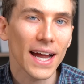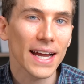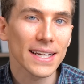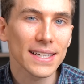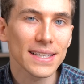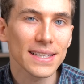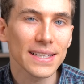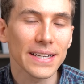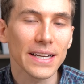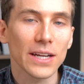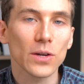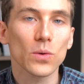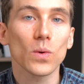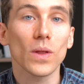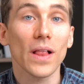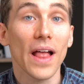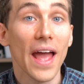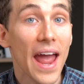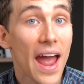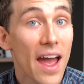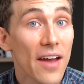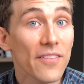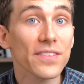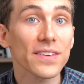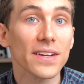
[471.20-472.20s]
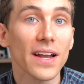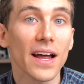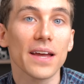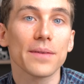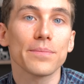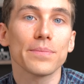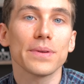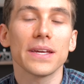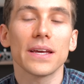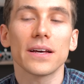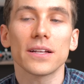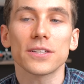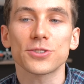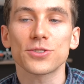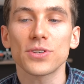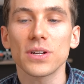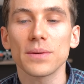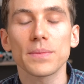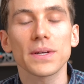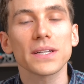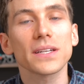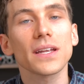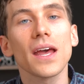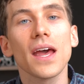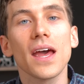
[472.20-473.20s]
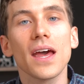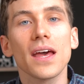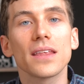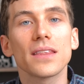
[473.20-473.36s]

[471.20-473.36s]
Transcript: eye clinic will have an IPL treatment,